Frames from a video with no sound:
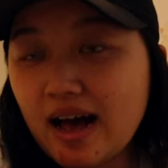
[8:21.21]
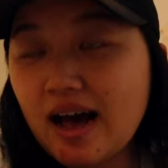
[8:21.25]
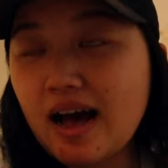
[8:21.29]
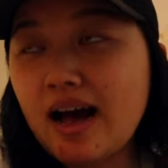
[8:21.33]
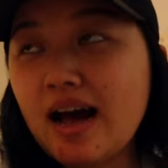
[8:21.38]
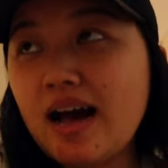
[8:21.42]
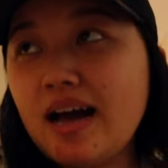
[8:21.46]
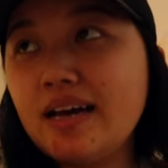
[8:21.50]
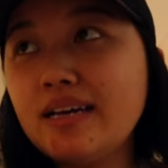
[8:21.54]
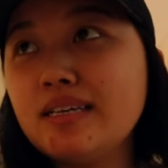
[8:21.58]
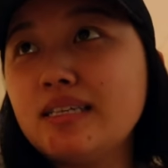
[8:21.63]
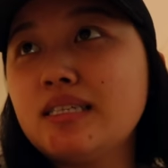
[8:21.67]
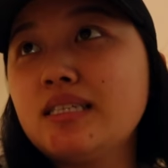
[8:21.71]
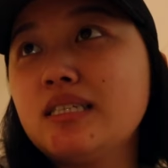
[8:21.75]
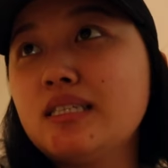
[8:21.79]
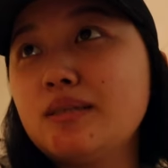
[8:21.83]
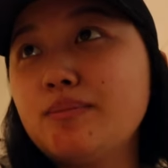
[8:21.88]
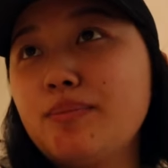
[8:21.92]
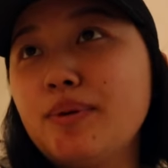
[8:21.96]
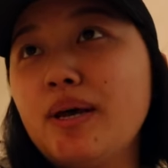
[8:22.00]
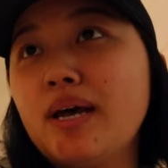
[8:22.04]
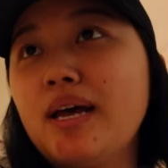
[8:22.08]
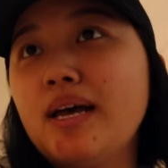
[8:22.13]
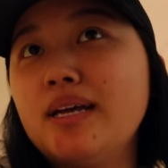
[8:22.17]
I
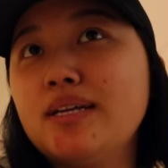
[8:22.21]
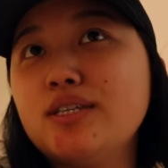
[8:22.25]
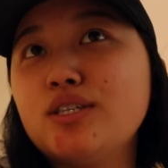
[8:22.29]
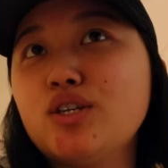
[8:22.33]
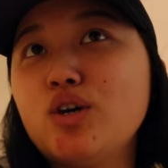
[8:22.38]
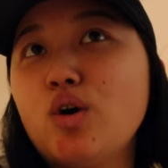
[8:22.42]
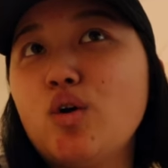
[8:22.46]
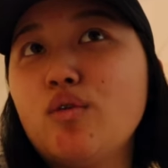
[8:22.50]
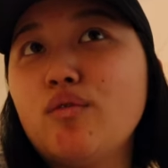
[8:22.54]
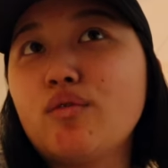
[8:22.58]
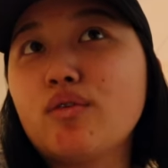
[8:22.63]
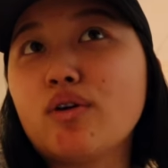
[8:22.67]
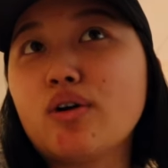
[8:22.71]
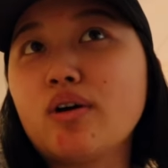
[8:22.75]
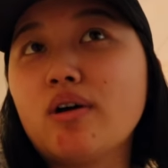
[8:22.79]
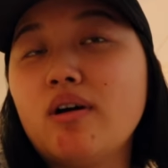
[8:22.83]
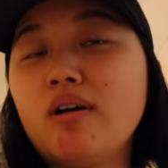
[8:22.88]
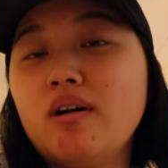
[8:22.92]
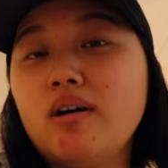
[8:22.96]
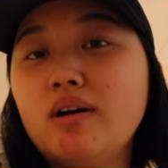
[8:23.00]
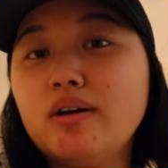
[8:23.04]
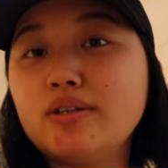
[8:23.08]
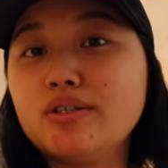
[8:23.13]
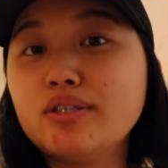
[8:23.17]
spent over
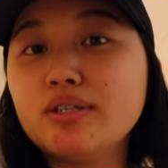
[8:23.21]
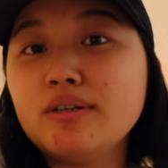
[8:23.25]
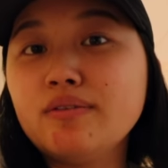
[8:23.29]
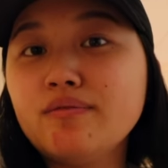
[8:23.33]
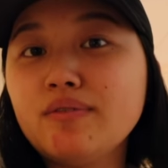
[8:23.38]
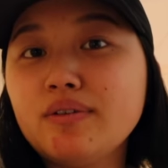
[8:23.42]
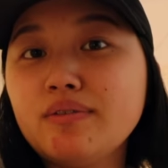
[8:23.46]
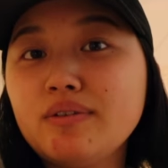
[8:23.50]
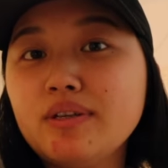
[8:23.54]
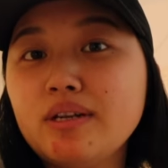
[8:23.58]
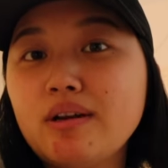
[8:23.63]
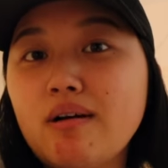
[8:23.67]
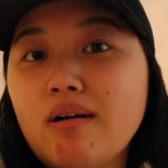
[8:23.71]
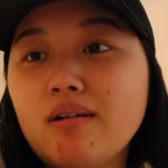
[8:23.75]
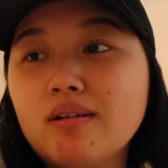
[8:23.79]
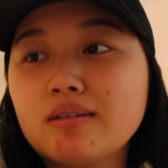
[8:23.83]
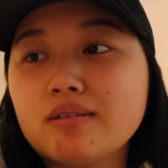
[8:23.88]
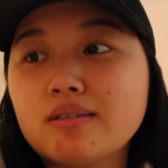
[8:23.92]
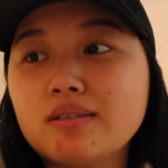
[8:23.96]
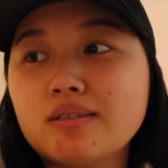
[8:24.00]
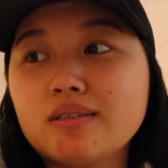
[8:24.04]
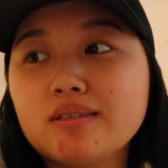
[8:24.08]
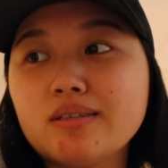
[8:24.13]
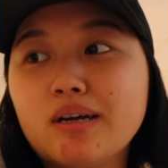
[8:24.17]

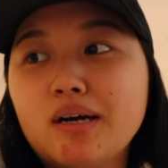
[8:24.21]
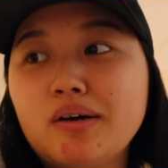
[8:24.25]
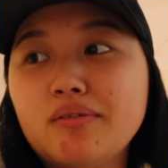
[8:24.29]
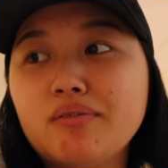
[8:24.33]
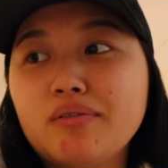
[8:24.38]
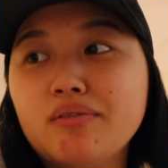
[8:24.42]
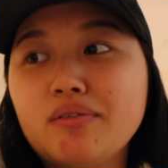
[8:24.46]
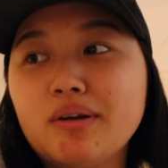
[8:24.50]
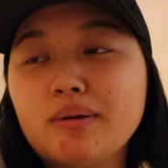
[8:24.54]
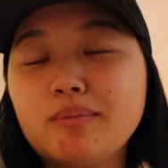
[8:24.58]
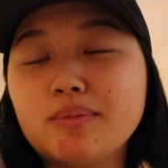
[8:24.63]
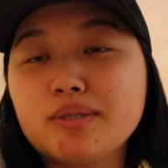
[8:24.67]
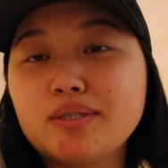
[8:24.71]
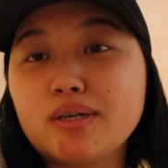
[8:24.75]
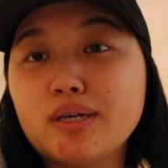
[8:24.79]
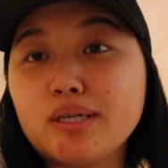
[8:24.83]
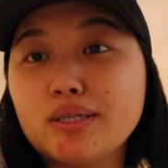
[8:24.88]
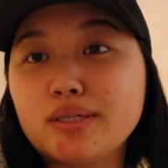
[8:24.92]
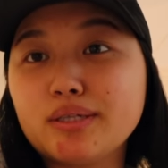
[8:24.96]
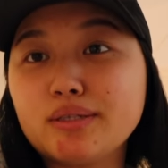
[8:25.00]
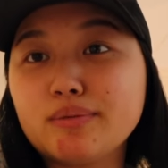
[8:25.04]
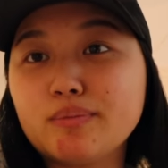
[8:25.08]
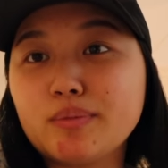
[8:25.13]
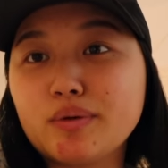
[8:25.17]
$150 off of
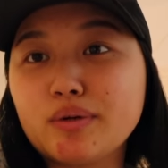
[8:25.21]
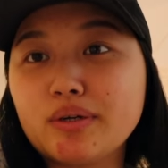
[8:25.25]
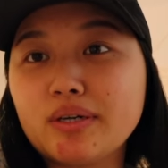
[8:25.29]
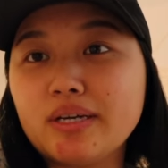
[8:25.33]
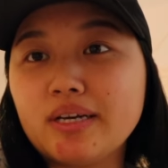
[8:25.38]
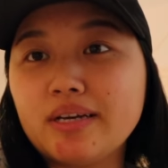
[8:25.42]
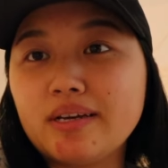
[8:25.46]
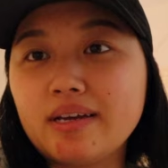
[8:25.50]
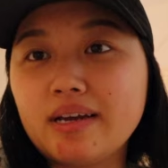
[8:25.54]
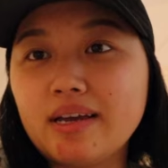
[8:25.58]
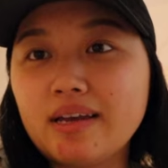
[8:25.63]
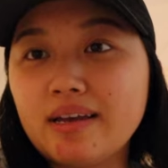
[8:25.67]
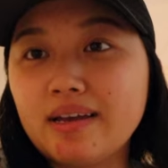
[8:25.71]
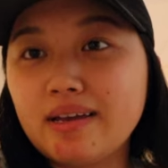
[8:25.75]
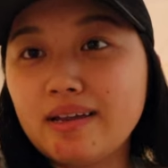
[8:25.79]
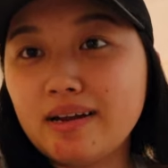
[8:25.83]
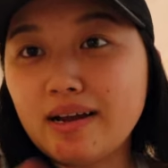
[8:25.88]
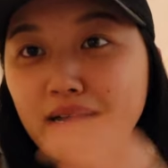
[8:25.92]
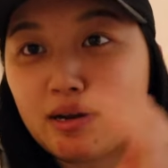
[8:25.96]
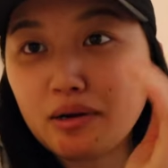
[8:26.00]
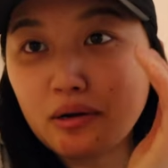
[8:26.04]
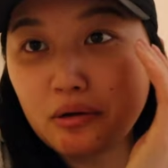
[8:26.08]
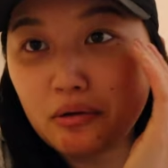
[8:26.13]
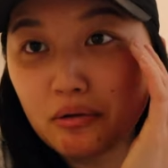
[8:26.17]
Amazon this morning and
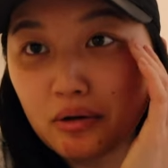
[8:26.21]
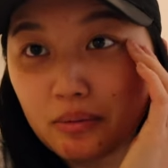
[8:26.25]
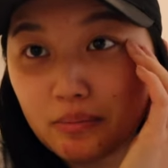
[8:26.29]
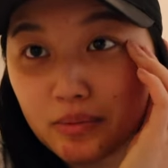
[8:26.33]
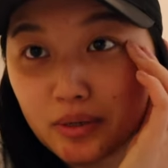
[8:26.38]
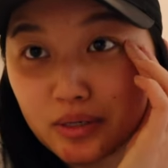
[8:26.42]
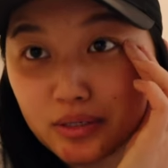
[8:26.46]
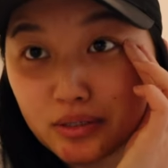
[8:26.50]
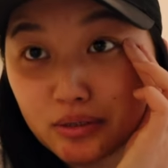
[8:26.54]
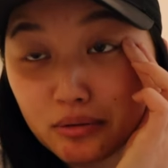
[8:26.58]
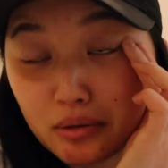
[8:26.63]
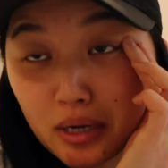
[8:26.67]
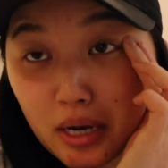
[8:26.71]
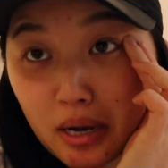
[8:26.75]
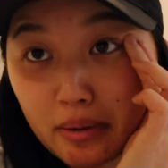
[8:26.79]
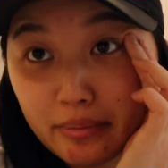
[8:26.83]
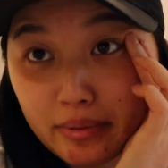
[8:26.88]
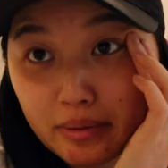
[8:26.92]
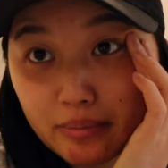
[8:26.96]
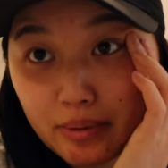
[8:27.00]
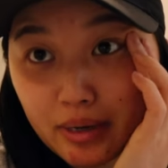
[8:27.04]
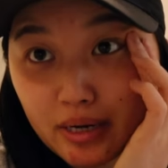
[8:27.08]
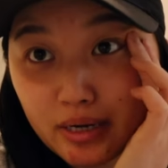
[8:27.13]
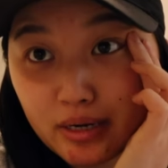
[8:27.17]
I know I'm not too
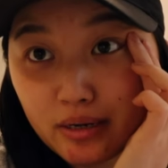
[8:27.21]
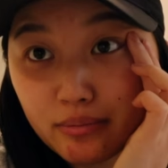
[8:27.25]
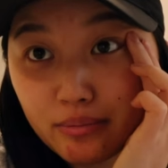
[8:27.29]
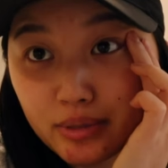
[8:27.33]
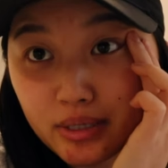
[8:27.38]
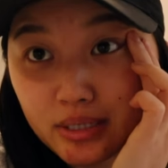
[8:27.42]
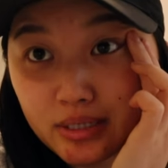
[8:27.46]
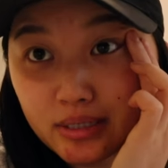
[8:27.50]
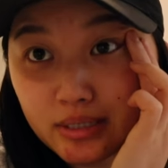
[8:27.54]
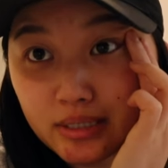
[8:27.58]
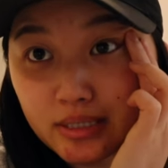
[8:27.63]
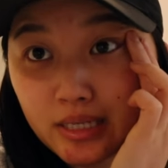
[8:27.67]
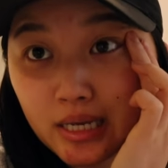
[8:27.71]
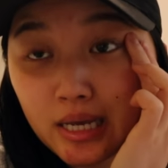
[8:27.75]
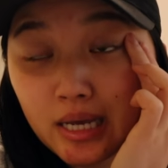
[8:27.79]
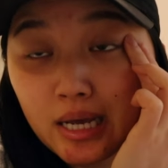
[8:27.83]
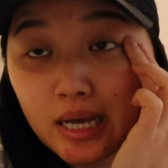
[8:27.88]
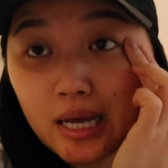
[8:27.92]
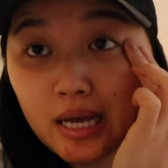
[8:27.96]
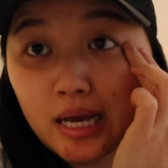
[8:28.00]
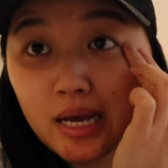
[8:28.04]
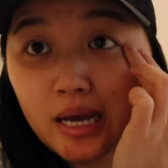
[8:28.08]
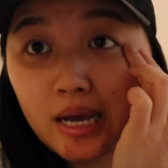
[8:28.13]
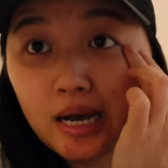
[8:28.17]
happy about it because
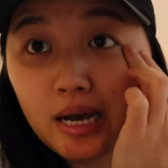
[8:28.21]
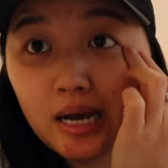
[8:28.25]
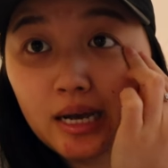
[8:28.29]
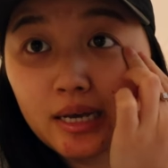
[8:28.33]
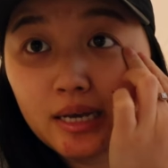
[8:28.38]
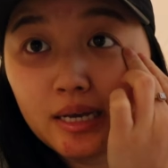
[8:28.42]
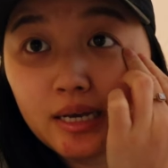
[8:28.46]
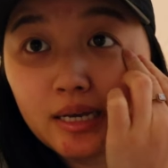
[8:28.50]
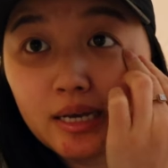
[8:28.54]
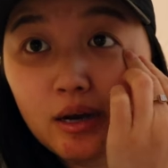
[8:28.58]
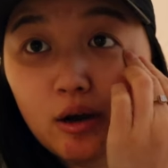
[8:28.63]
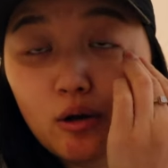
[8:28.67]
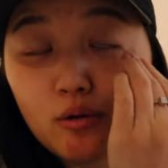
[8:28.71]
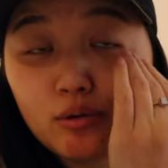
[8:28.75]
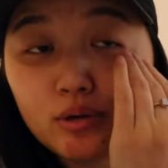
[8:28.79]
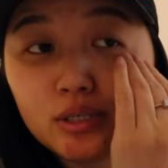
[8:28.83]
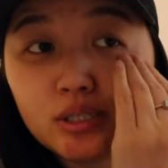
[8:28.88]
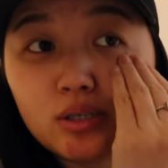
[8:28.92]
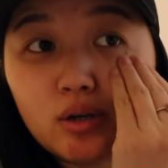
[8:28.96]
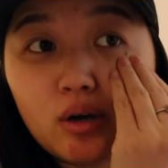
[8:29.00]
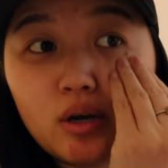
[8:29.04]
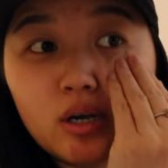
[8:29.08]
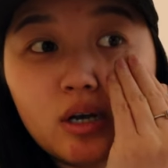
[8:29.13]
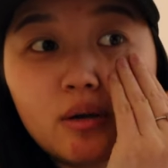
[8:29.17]
I
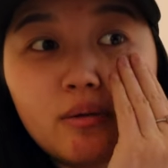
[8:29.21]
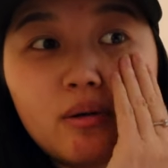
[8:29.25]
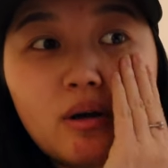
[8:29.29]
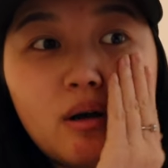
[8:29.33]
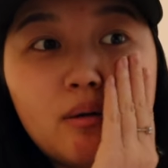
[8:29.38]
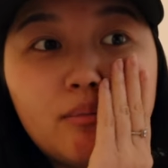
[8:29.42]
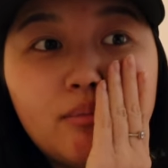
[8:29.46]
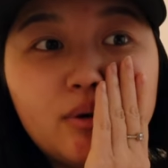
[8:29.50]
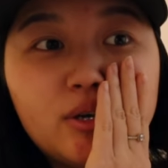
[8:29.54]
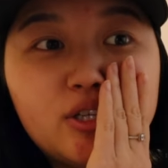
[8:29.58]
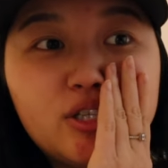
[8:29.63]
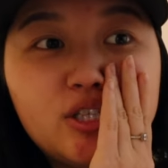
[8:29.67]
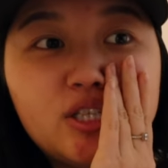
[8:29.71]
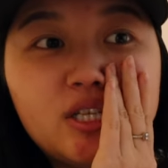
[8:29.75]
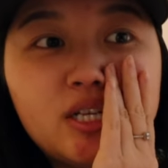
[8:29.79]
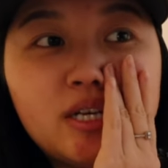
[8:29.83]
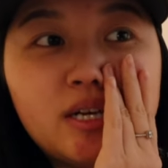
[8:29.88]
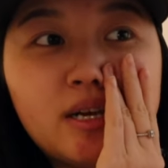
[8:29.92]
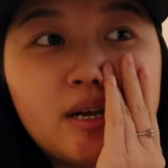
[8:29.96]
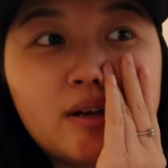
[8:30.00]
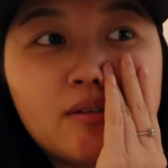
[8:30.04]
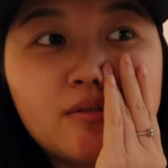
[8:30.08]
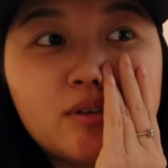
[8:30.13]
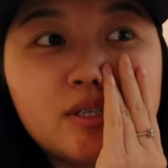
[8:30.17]
always talk about
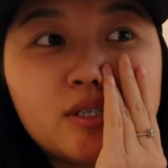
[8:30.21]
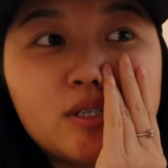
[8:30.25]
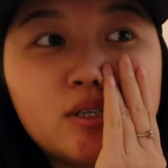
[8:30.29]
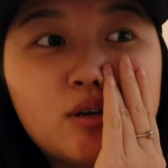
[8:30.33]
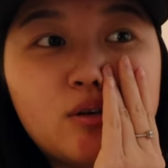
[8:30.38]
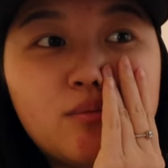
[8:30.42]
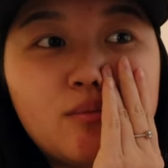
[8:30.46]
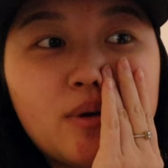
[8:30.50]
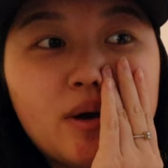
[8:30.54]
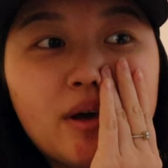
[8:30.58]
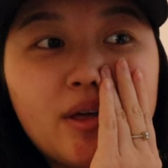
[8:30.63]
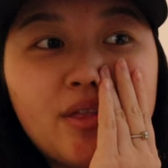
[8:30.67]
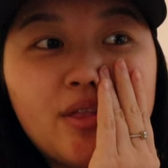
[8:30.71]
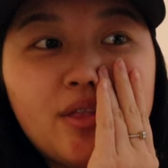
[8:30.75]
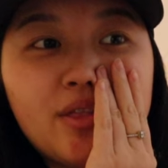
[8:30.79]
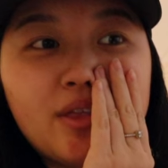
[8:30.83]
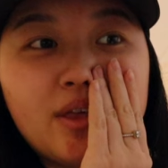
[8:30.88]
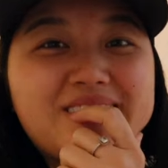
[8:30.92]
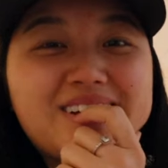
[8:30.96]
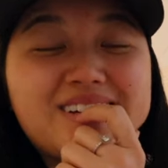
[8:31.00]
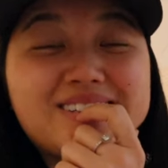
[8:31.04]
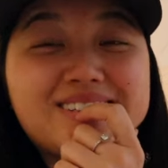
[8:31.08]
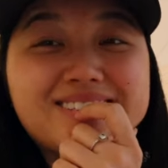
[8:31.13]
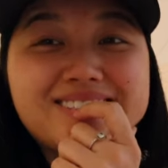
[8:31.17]
budgeting every single month
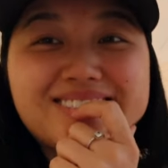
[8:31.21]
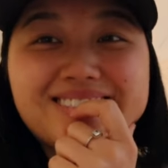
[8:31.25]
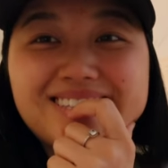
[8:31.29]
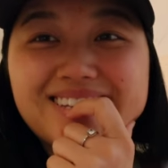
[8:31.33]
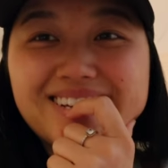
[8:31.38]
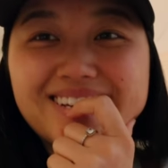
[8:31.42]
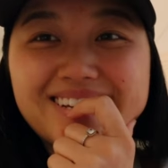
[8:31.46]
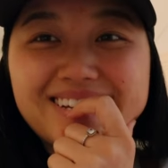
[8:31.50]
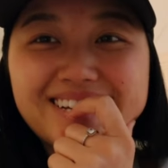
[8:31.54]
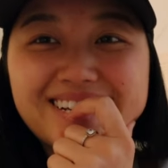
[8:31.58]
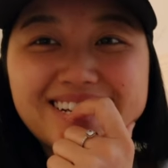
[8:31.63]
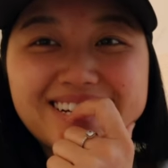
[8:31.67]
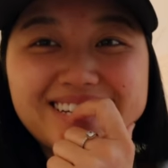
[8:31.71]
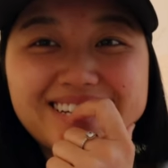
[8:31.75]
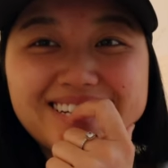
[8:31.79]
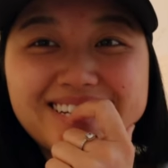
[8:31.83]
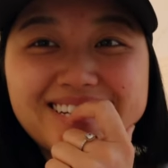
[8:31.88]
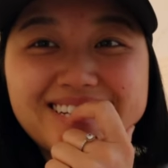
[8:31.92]
I just like